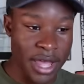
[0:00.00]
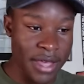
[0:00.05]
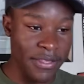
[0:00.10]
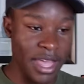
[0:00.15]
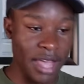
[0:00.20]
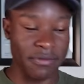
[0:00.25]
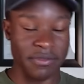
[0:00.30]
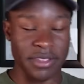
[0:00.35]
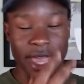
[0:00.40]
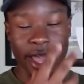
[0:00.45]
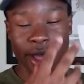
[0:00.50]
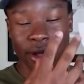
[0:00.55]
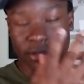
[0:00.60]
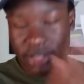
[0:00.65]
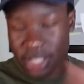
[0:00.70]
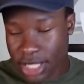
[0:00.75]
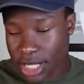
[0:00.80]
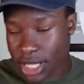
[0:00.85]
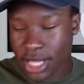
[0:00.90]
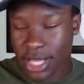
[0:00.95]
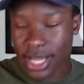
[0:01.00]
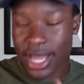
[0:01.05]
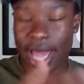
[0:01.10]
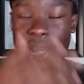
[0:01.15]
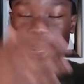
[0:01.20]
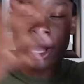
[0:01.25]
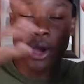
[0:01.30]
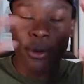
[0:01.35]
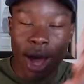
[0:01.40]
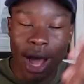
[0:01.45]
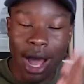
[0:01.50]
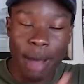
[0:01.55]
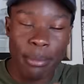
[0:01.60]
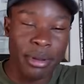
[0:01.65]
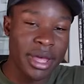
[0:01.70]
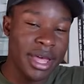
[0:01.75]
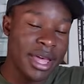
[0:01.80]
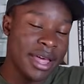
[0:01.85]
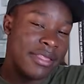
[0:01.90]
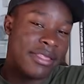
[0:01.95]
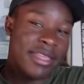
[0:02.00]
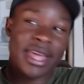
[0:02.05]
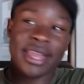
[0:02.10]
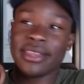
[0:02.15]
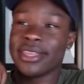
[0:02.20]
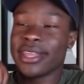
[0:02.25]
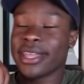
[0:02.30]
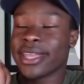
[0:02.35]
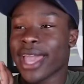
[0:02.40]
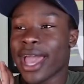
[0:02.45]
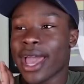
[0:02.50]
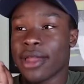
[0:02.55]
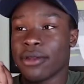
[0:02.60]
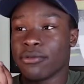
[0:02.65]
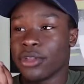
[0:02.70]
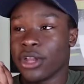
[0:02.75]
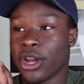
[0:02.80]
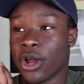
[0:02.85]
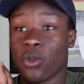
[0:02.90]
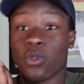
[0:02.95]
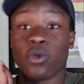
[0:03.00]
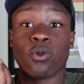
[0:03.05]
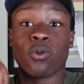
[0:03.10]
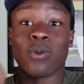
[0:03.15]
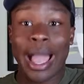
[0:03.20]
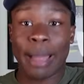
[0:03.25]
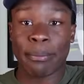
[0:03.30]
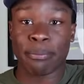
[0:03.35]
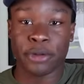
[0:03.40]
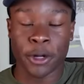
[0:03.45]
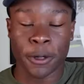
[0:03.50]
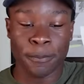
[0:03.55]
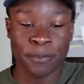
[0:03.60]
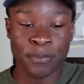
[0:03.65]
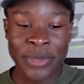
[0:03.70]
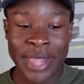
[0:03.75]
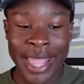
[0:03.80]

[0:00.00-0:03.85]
they have the LT, kind of go up, then you get, the Raptor.